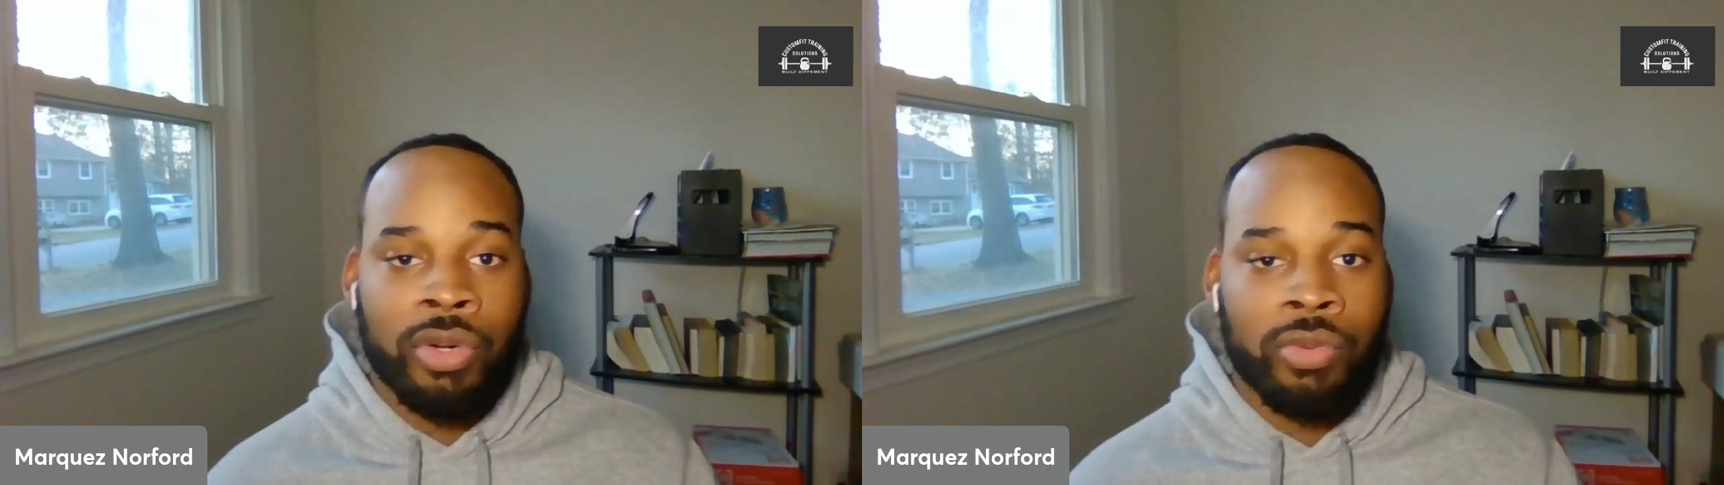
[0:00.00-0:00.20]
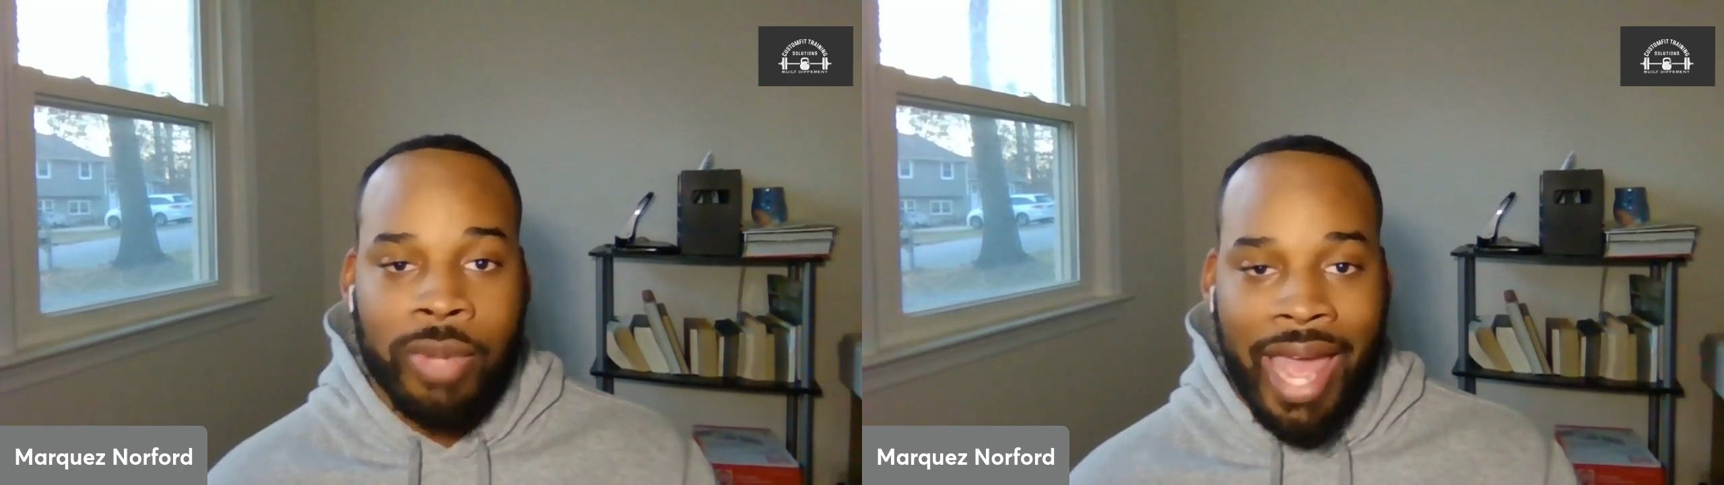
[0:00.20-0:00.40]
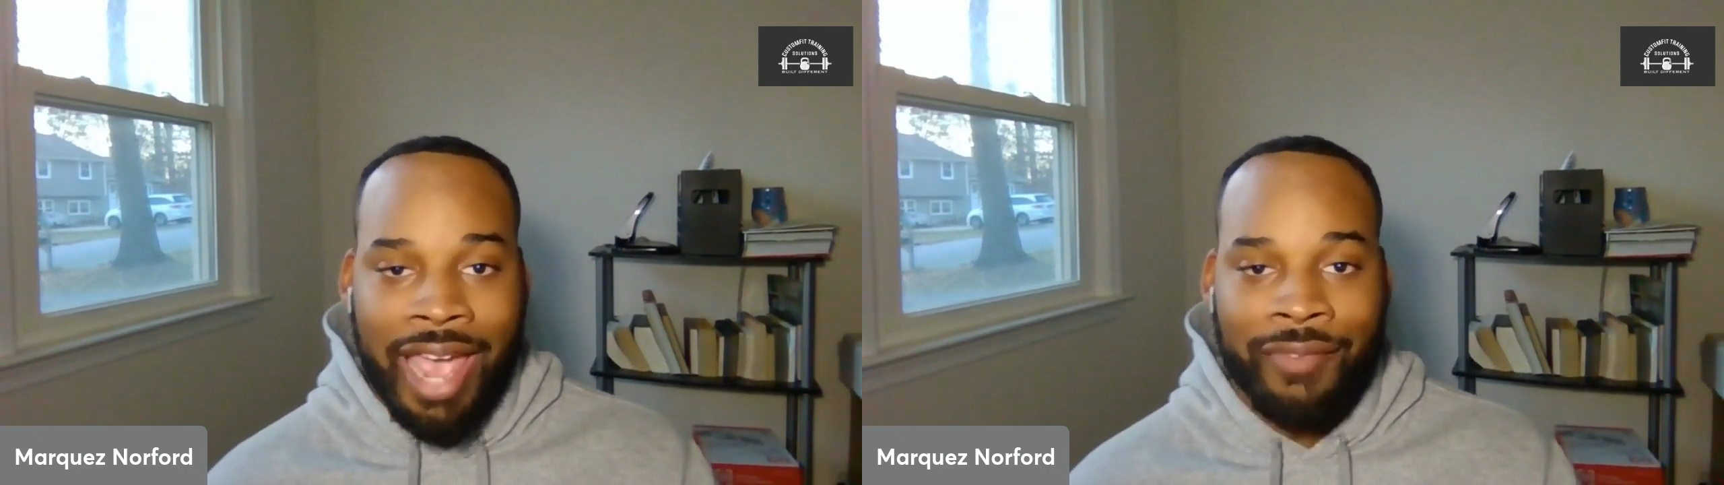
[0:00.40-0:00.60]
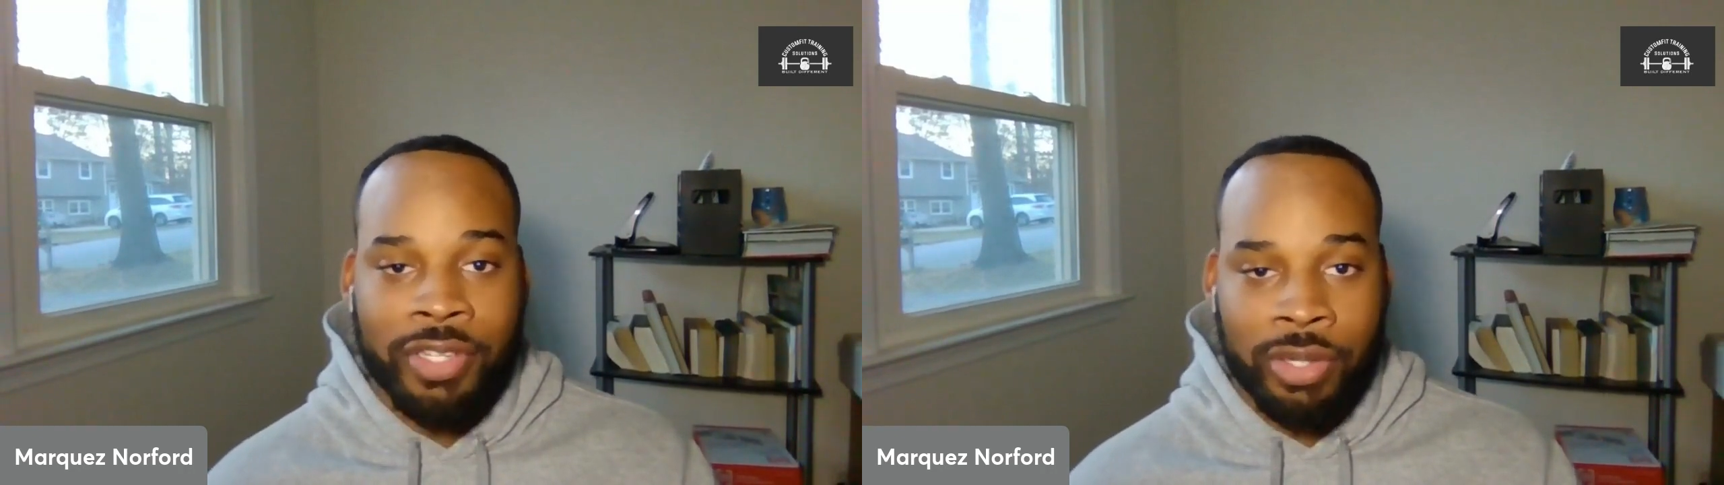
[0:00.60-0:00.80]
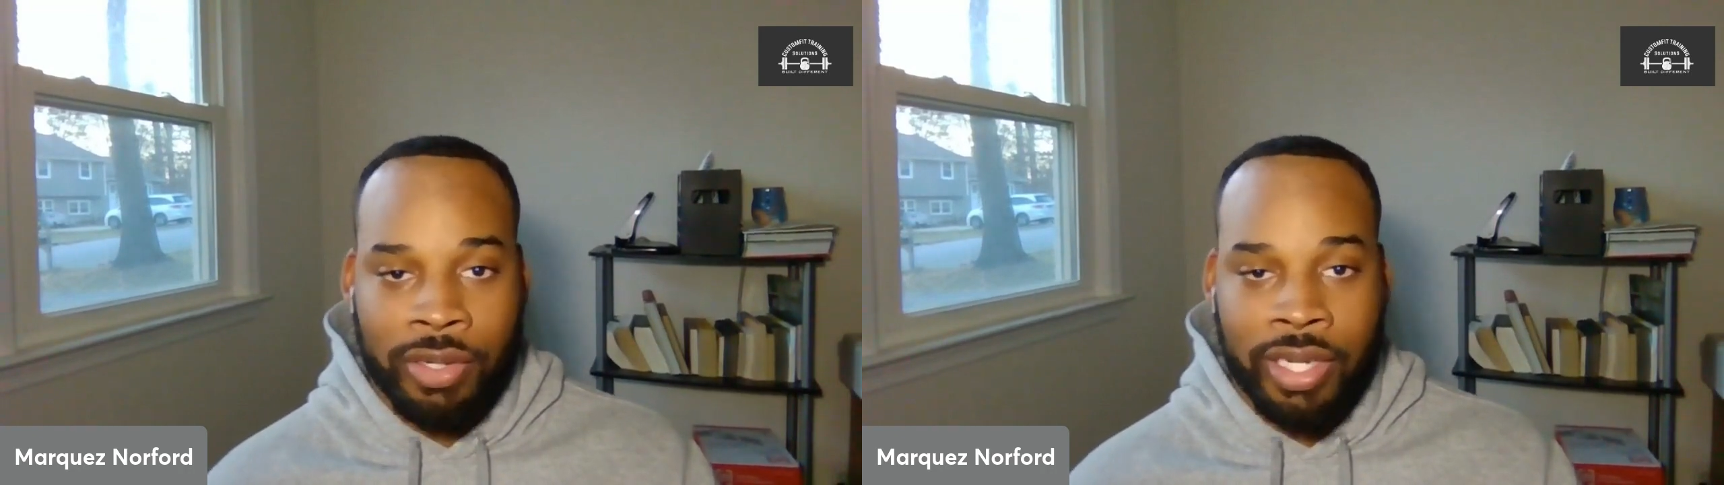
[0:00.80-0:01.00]
don't have
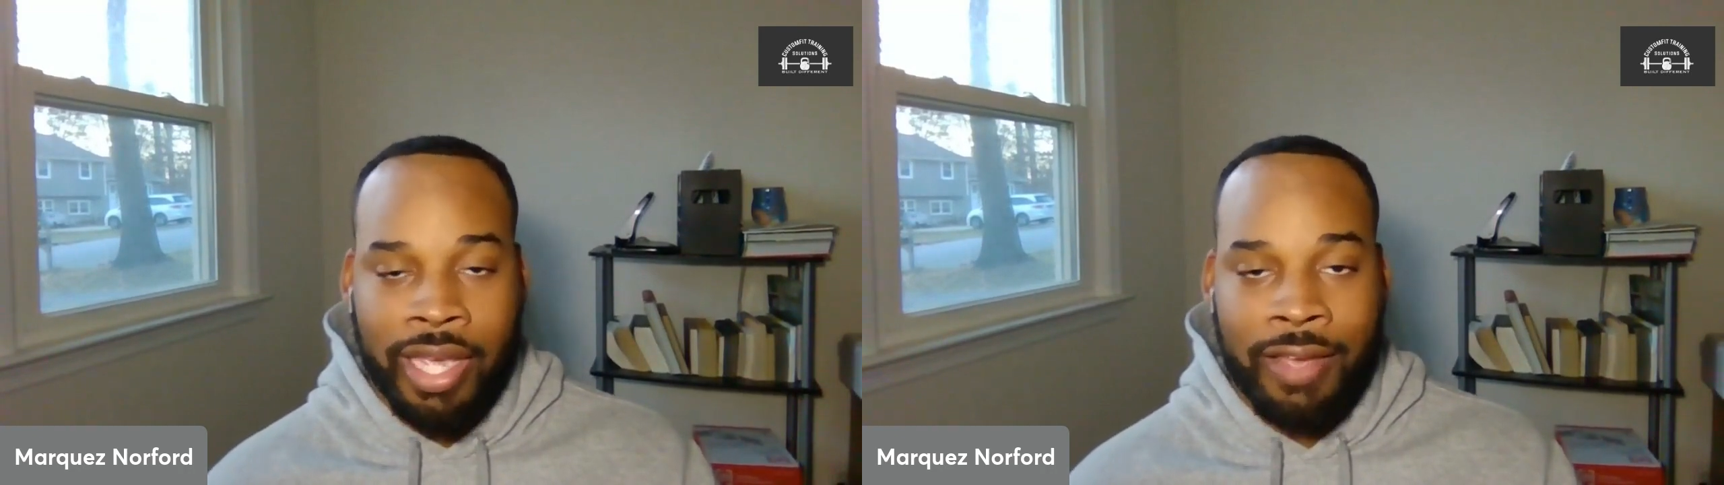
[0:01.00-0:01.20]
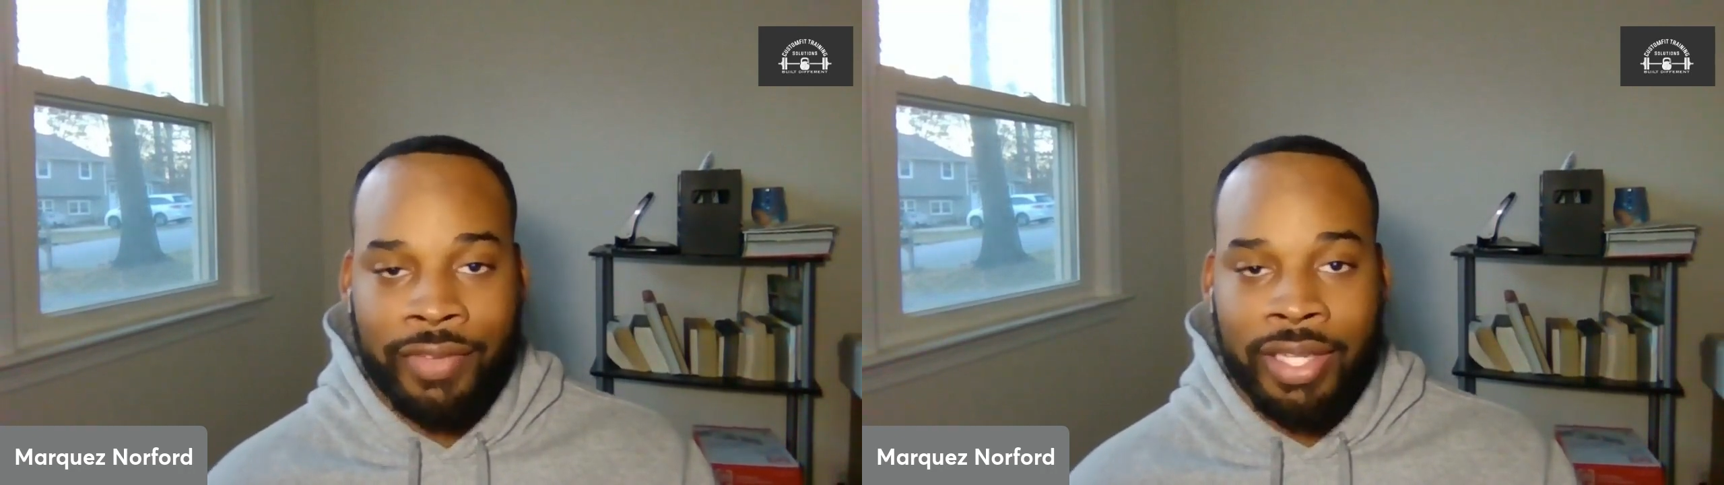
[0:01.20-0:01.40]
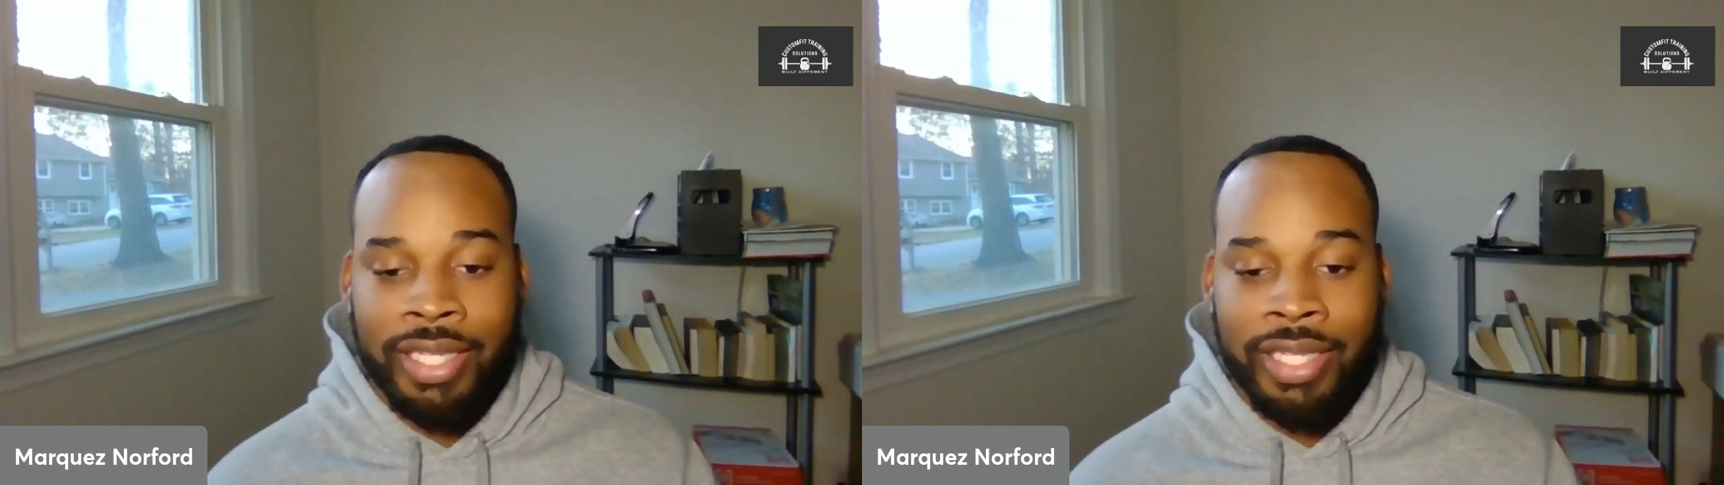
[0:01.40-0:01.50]
to turn to caffeine.